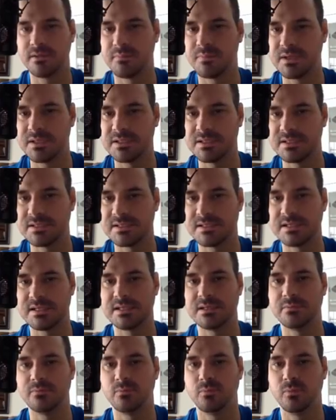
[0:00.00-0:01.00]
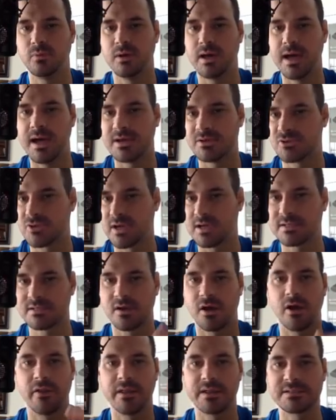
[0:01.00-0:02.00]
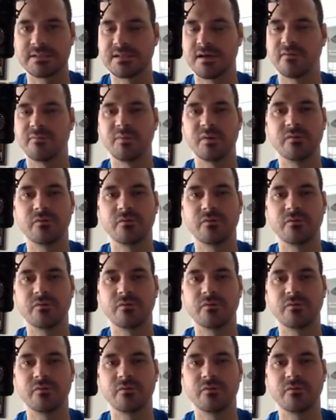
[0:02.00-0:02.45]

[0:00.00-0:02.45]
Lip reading: the BTC address, all that stuff.